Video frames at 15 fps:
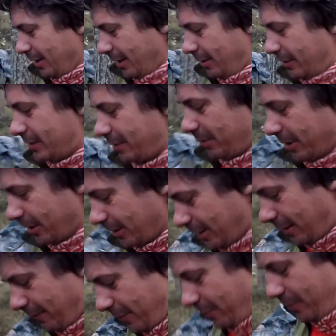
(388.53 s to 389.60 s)
And it's something I'd
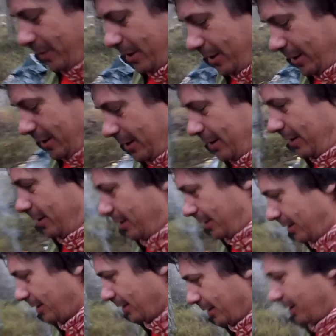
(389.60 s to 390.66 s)
never really
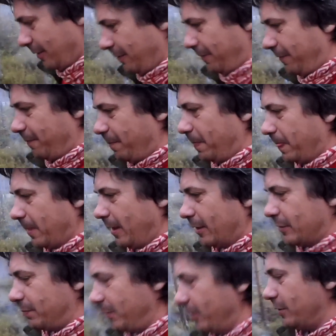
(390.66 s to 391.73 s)

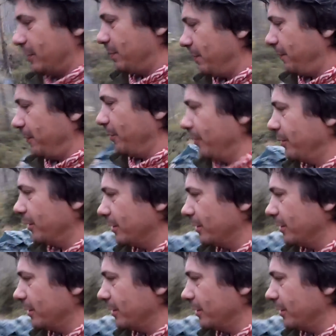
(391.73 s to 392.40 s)
experienced before,